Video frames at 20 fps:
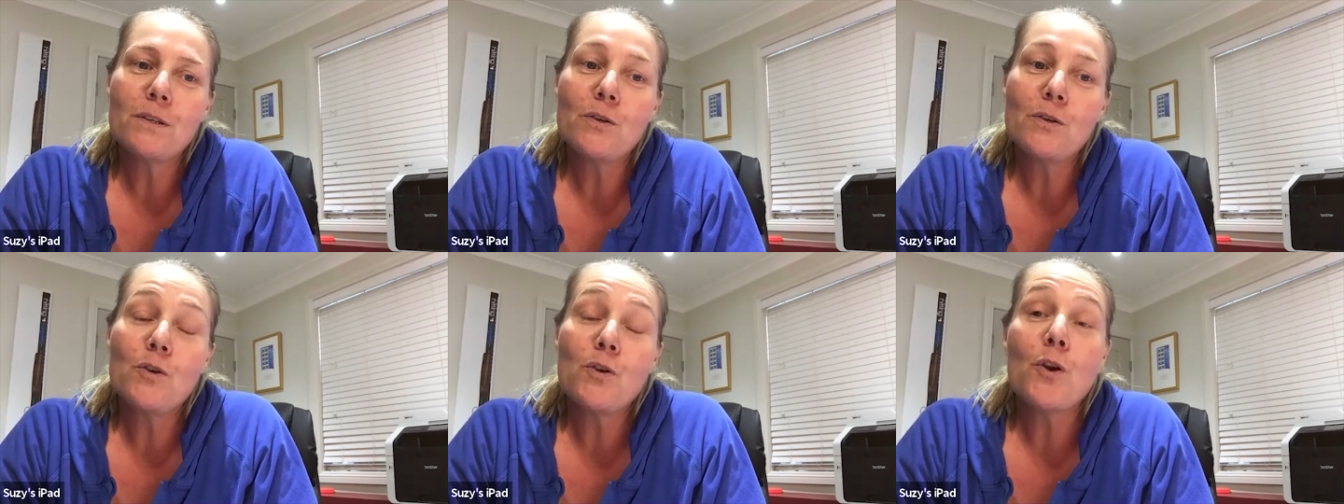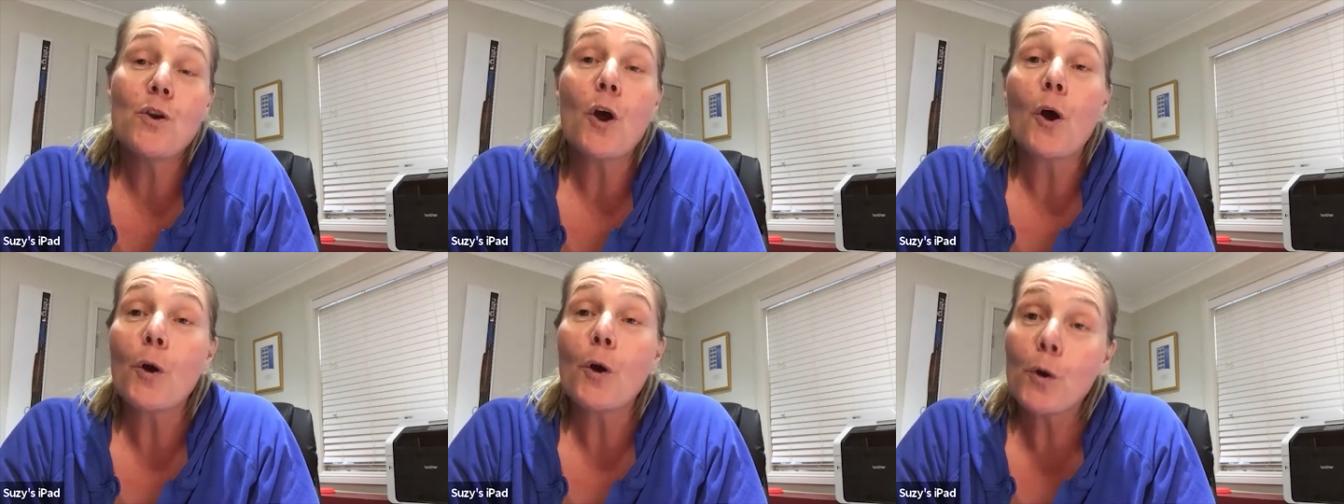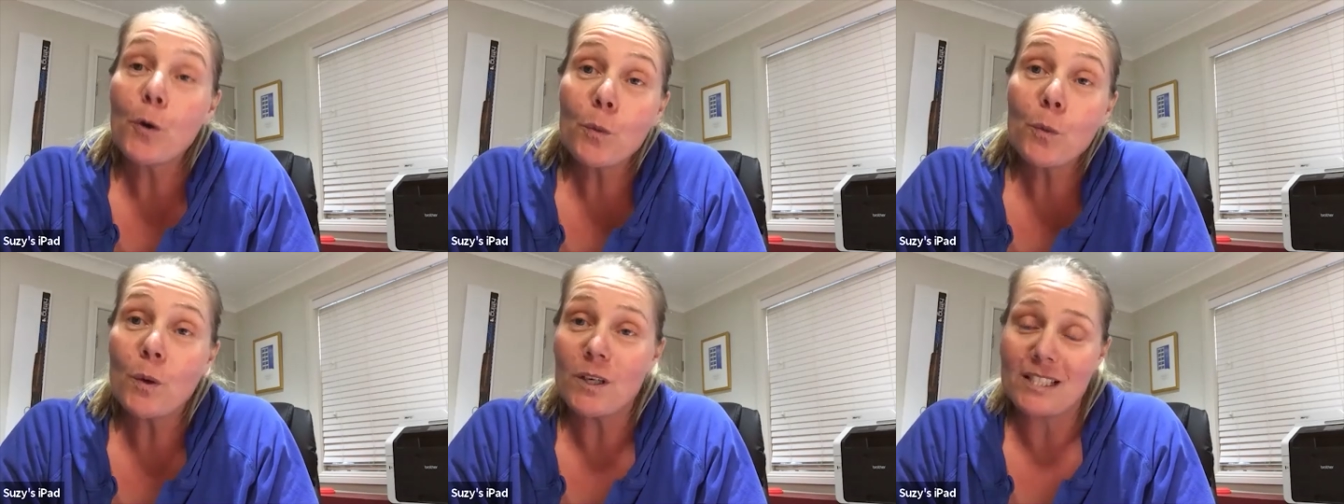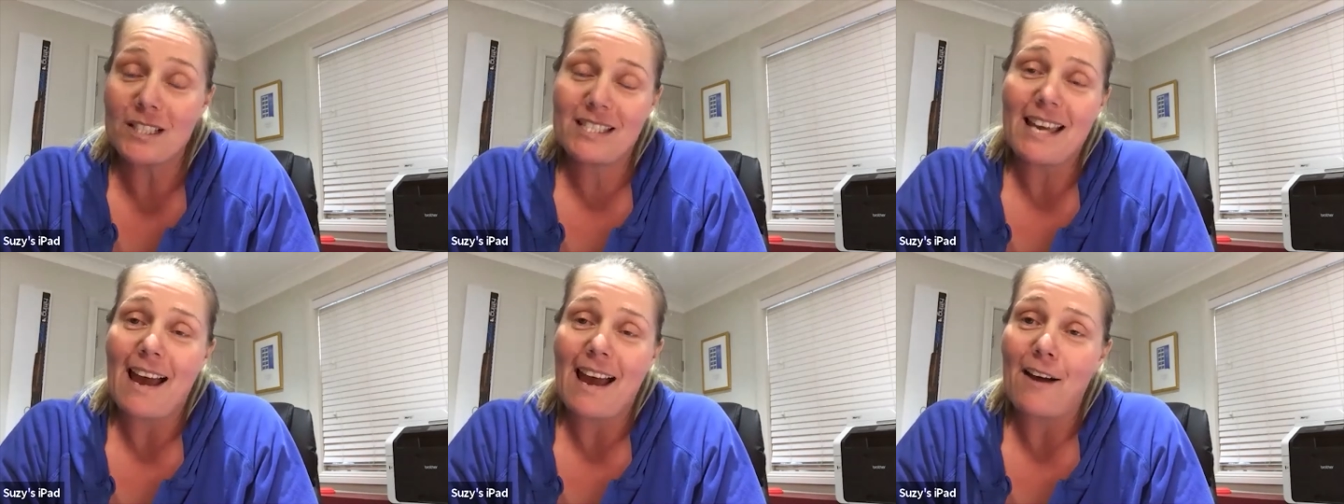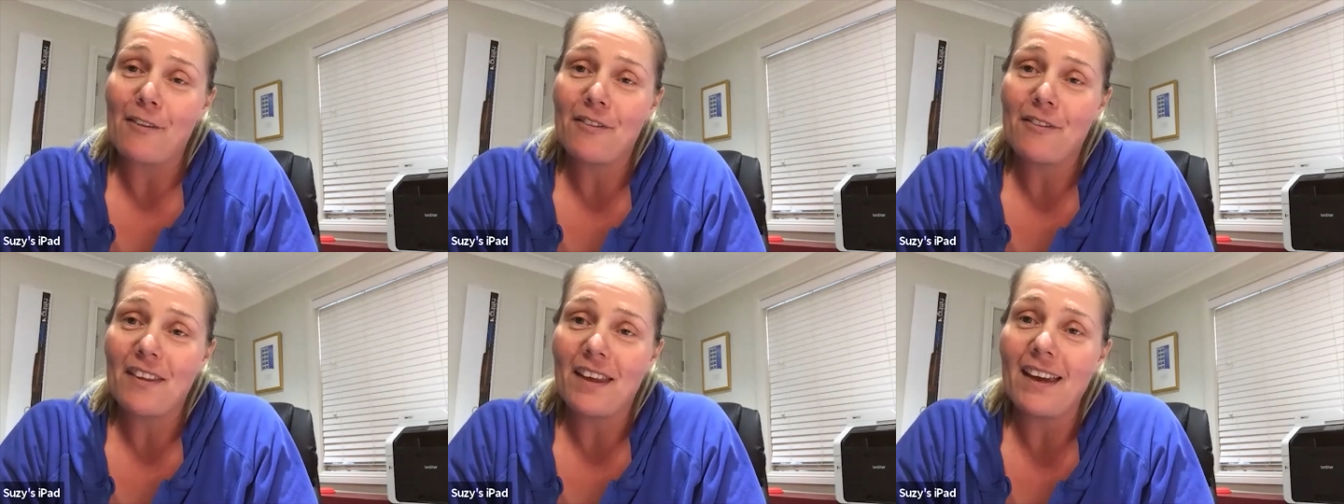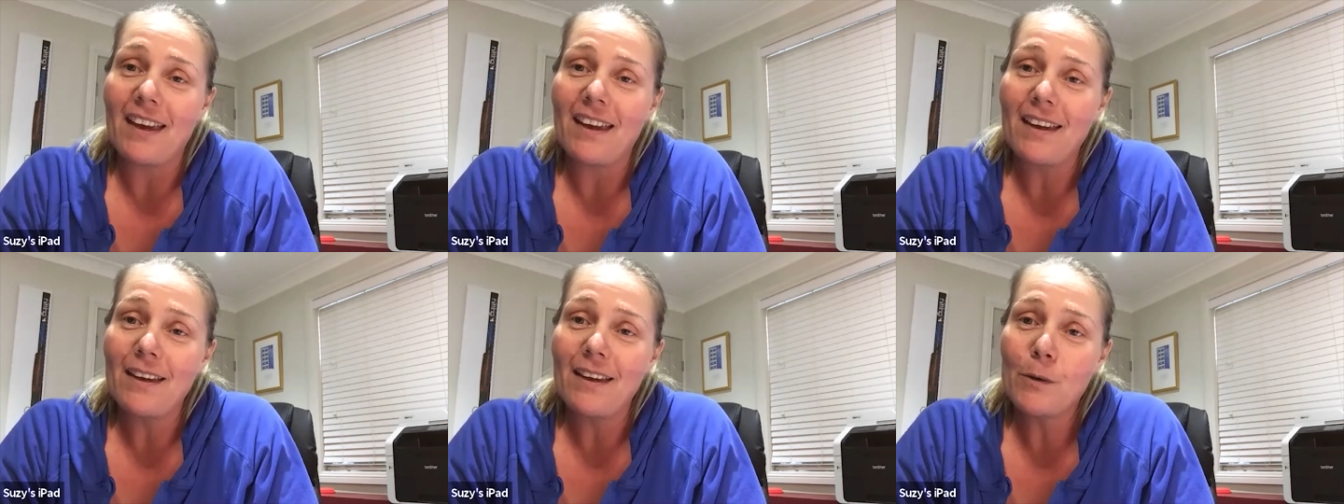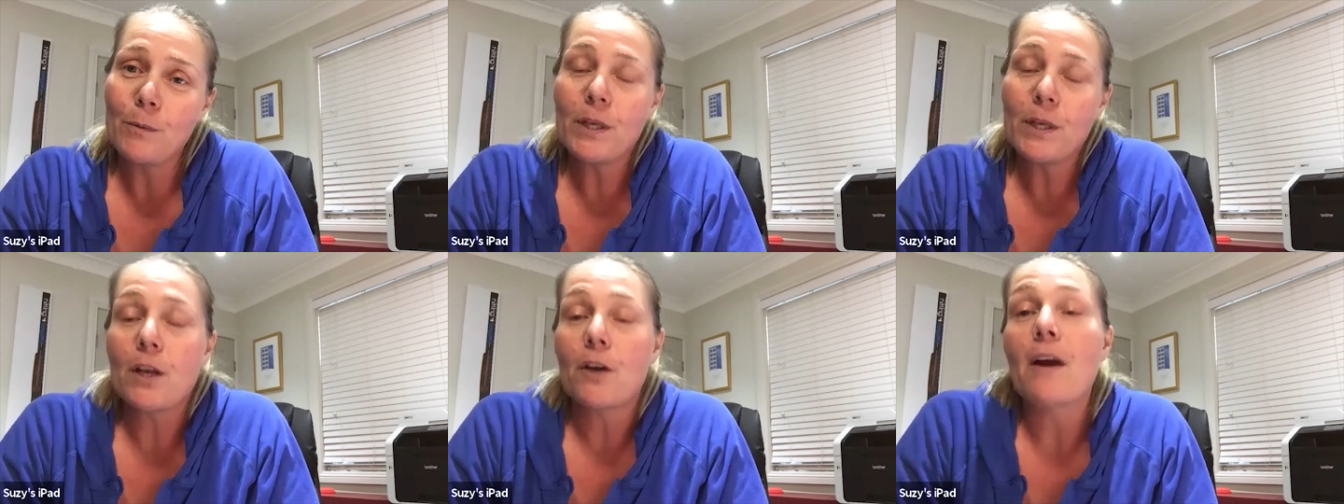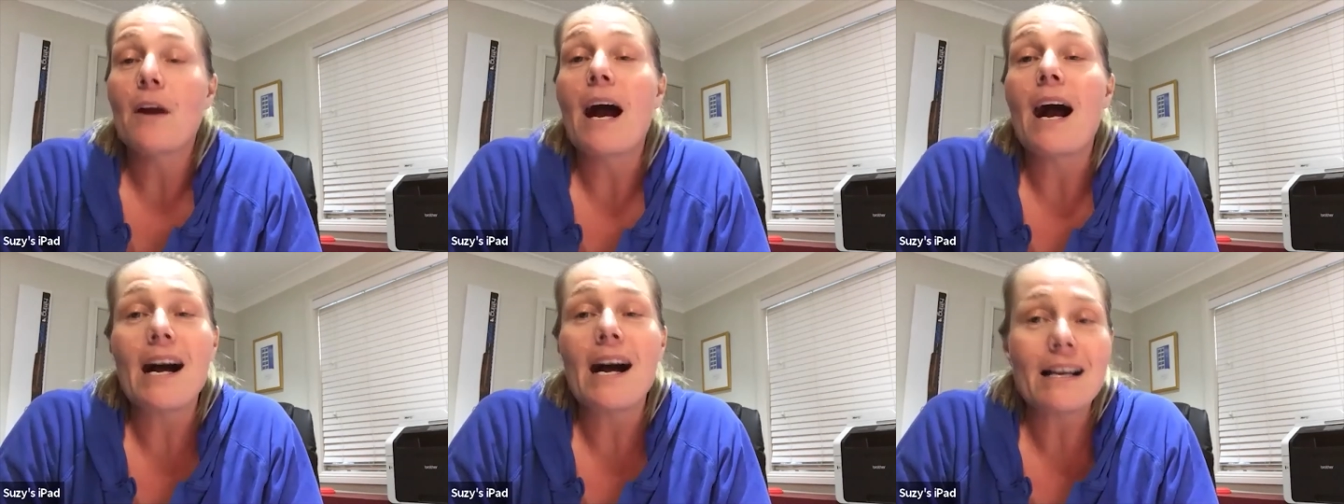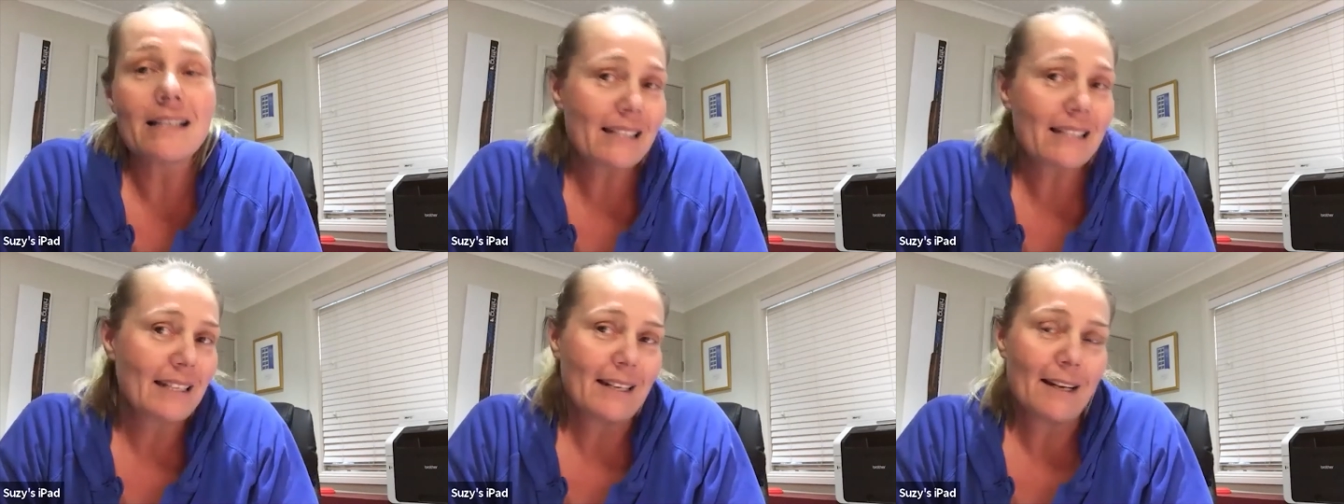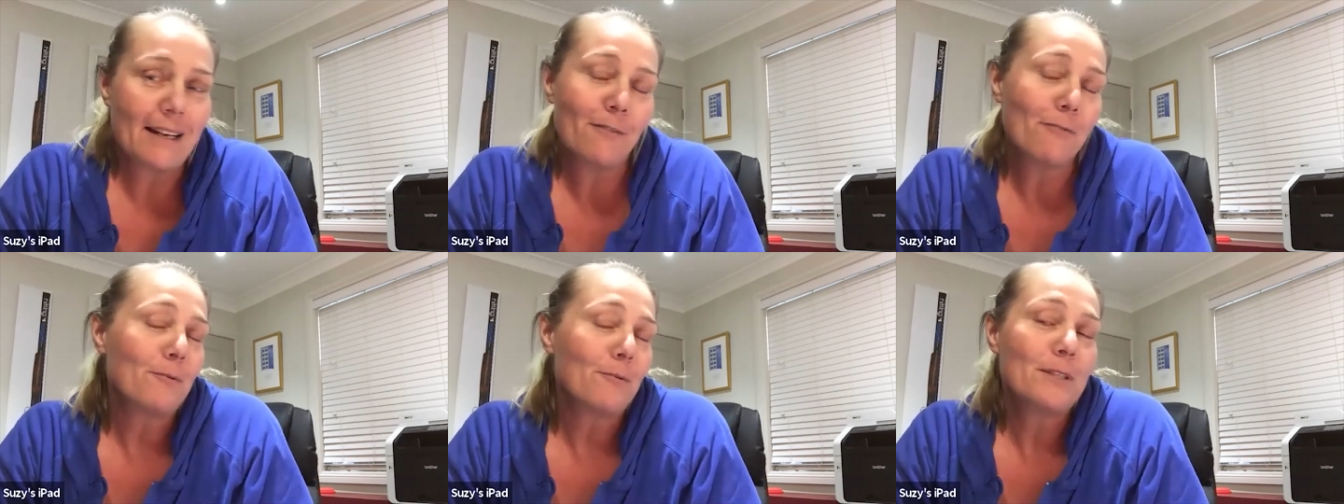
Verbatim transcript: know what's out there, we don't ask enough,